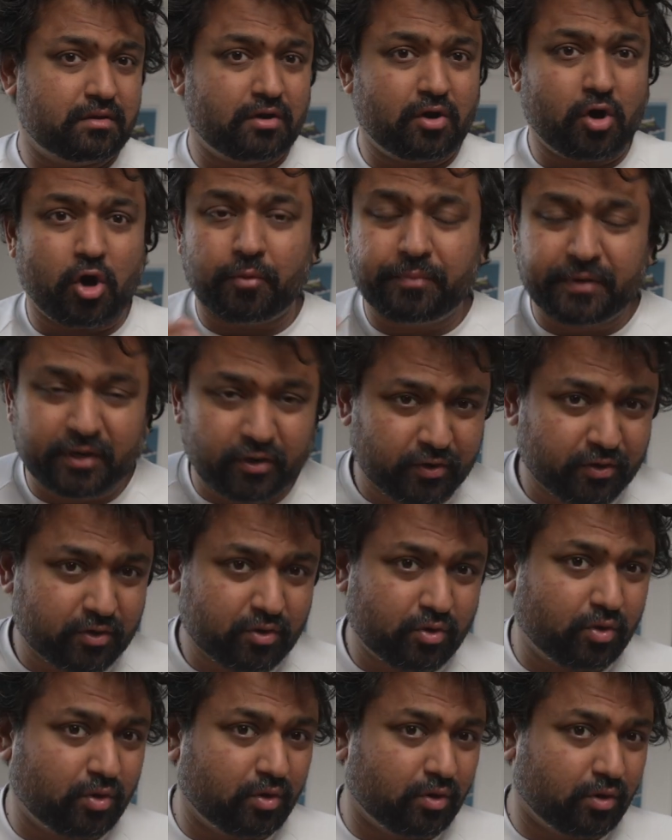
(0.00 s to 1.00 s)
hopping on a
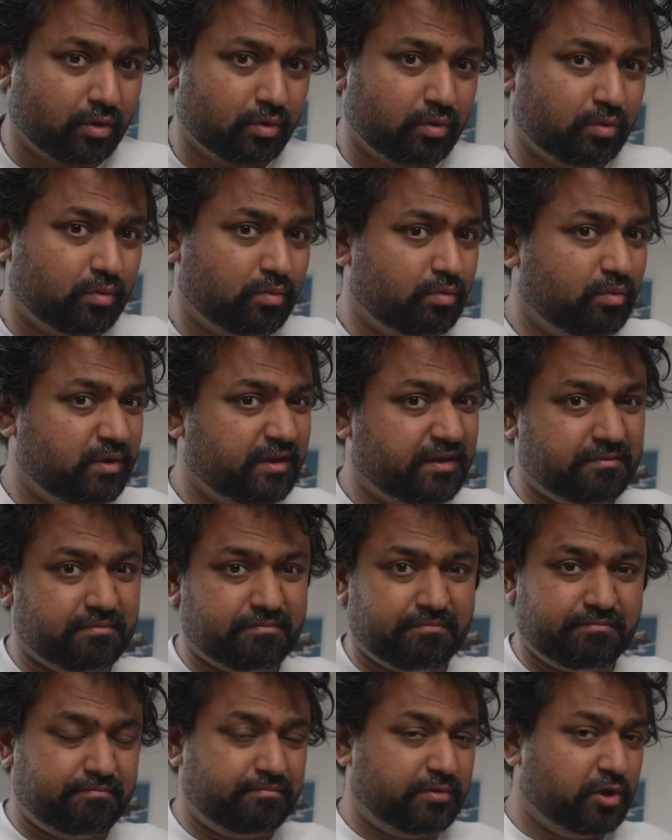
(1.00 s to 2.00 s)
call with a
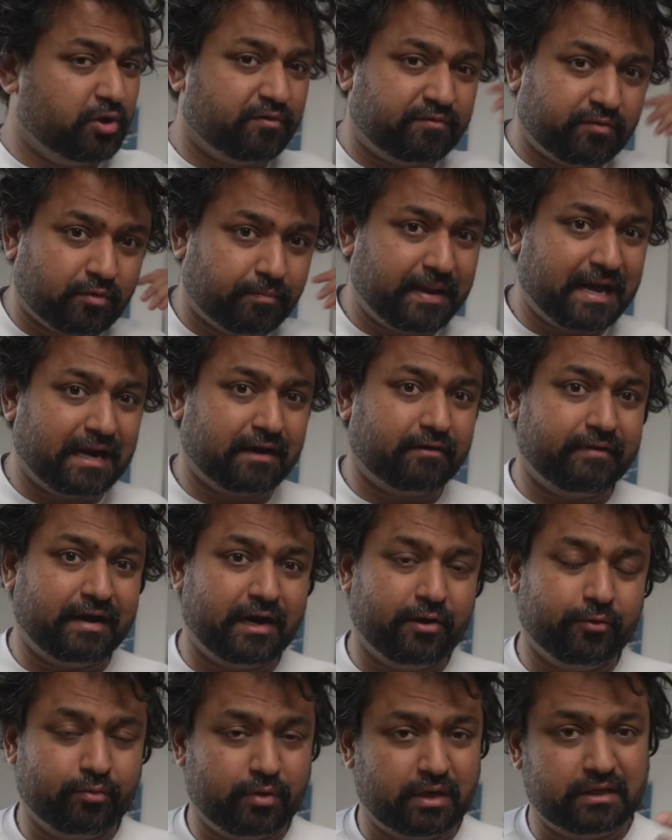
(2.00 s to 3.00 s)
beautiful
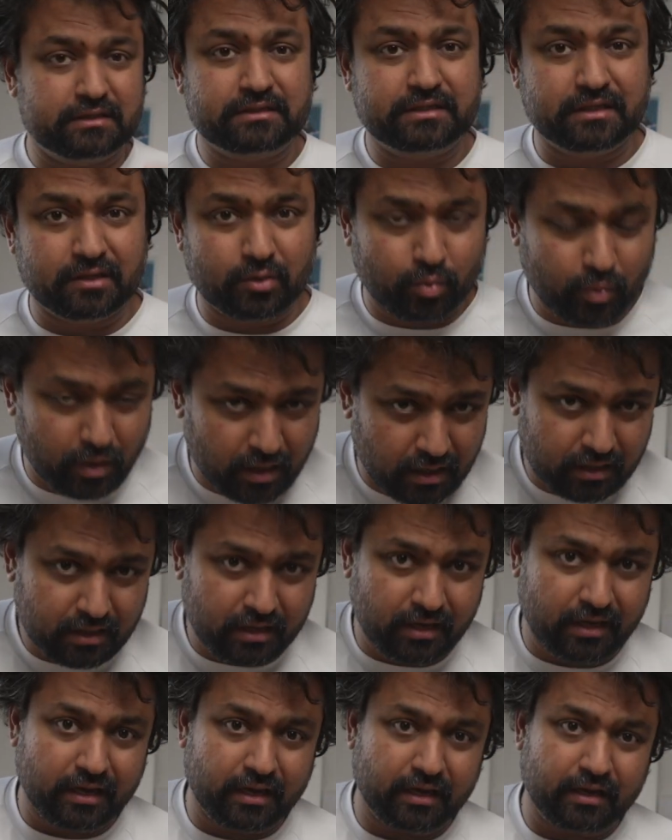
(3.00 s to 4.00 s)
background while still
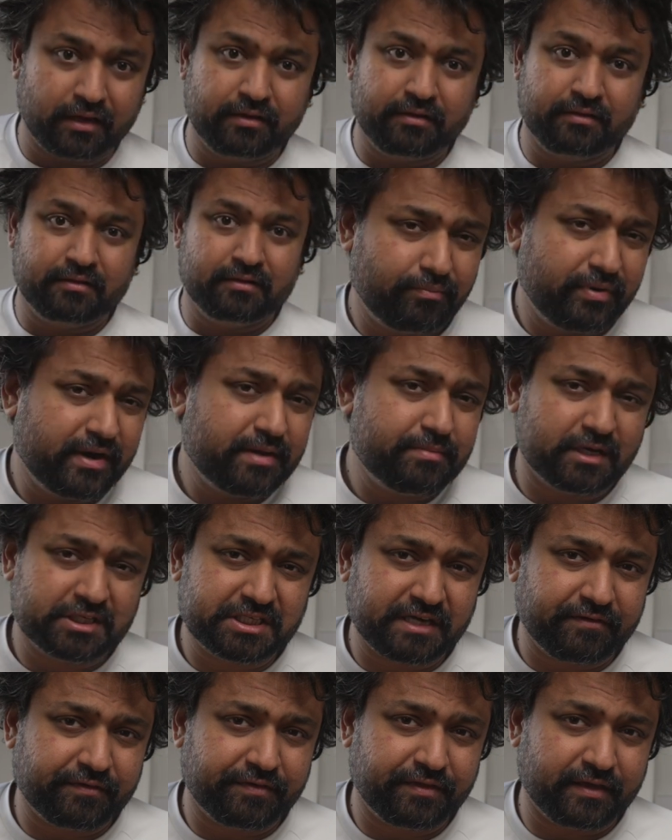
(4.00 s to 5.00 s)
working, pretty much
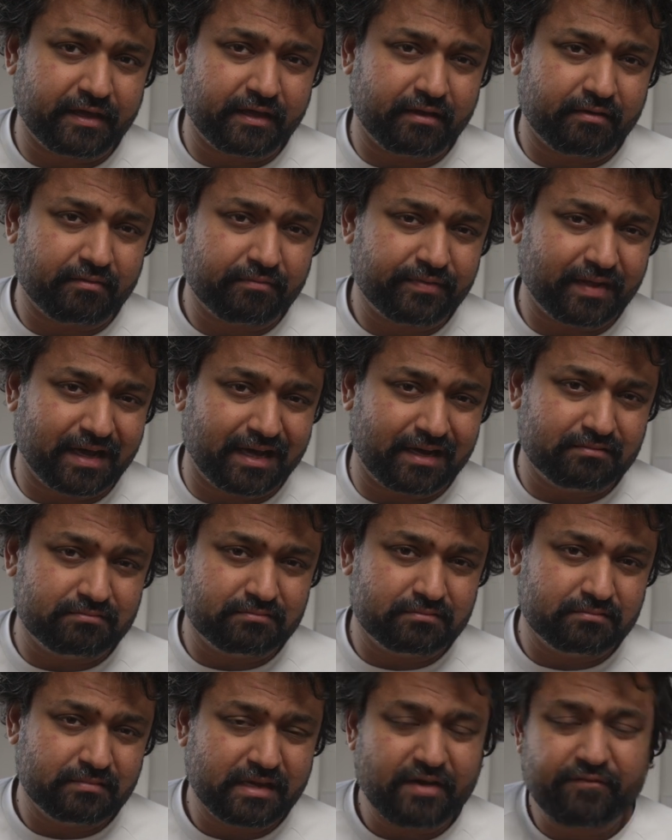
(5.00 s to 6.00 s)
everything that
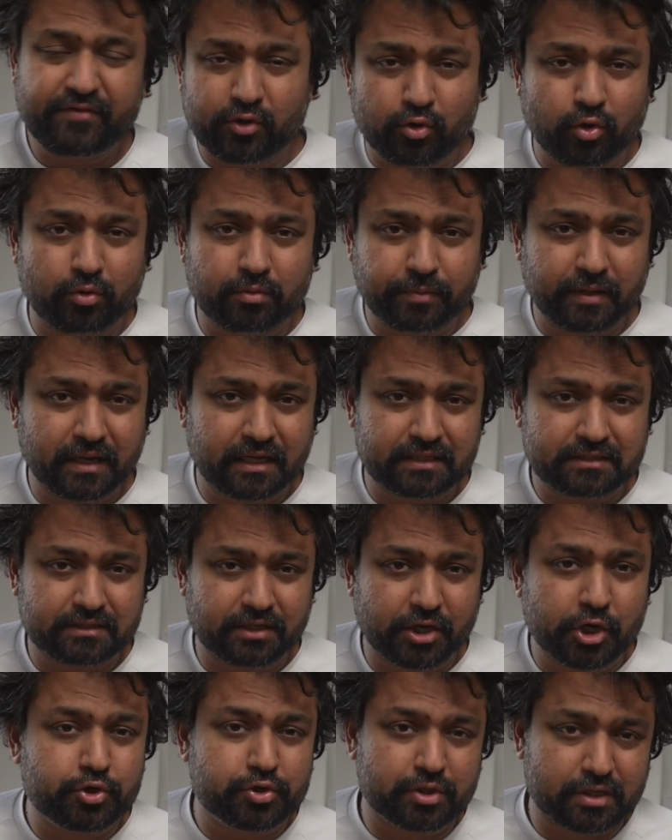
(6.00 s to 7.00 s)
every normal
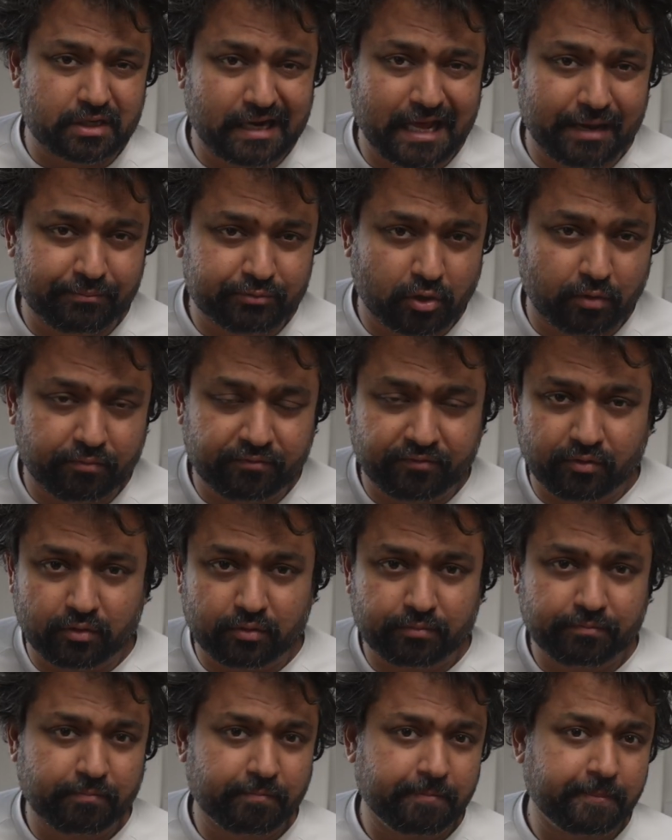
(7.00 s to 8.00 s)
person uses a laptop
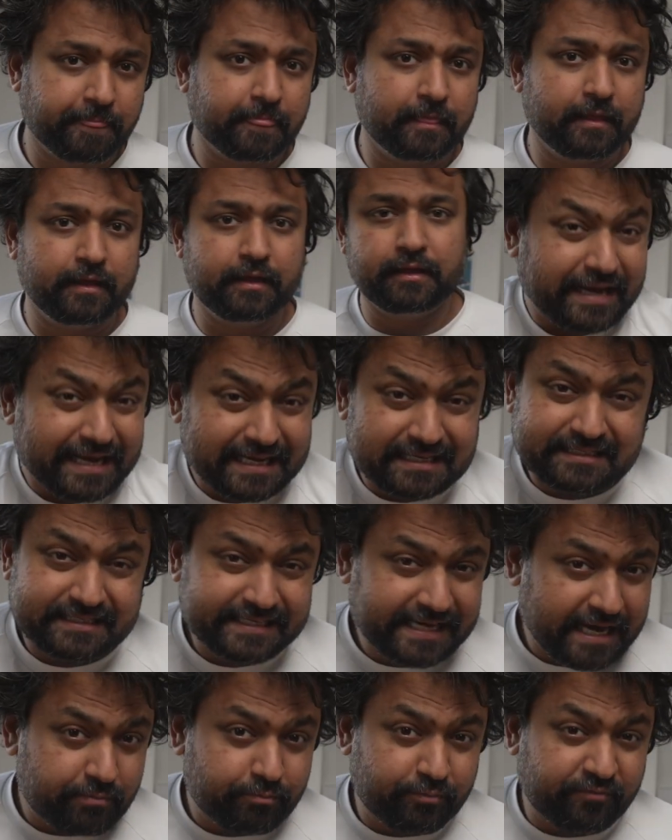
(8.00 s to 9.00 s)
for. Now, is
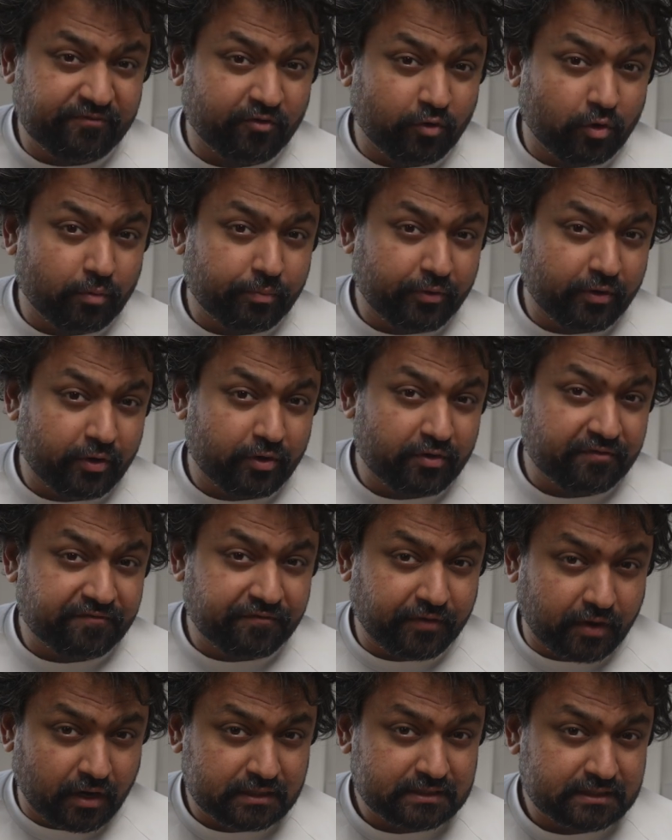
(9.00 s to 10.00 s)
the M4 Pro
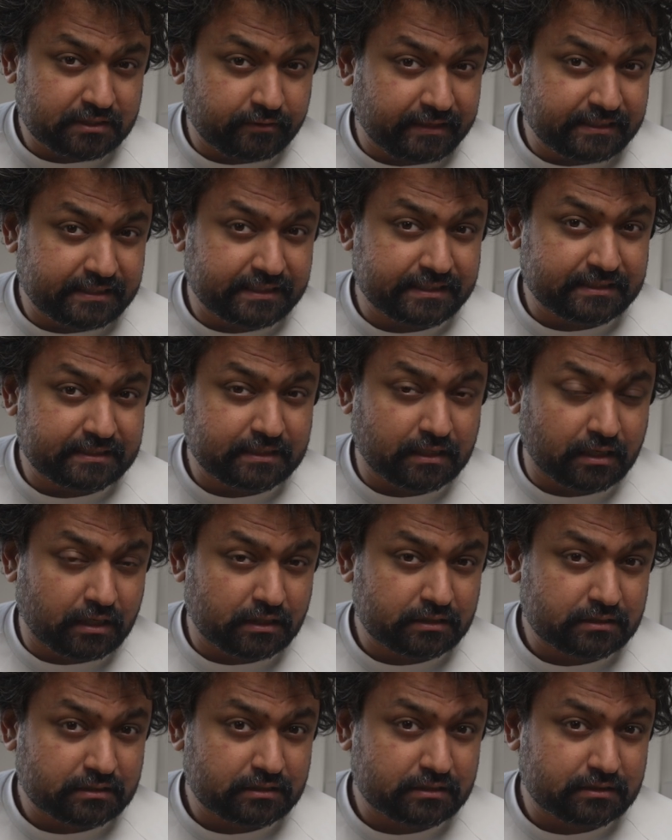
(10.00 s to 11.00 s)
faster at these
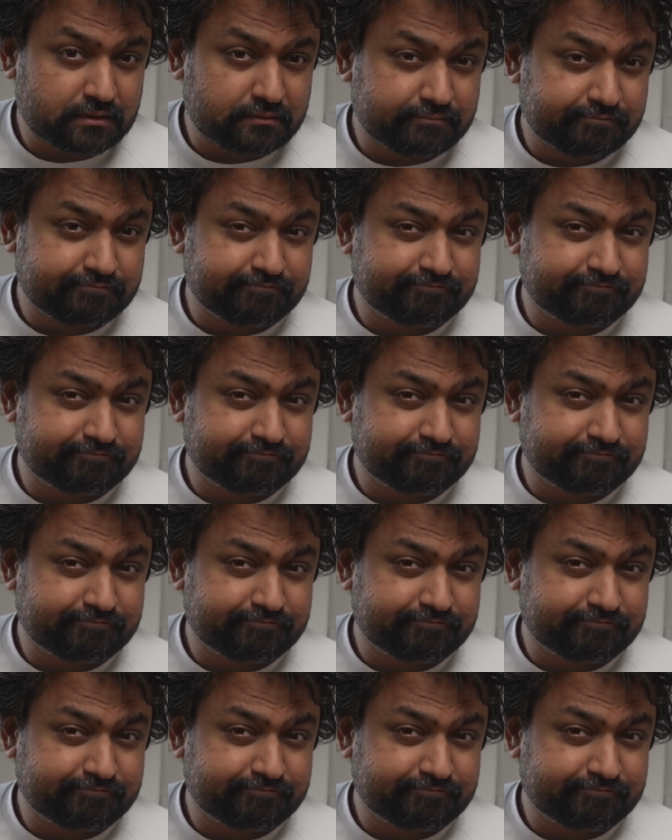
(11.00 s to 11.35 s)
tasks?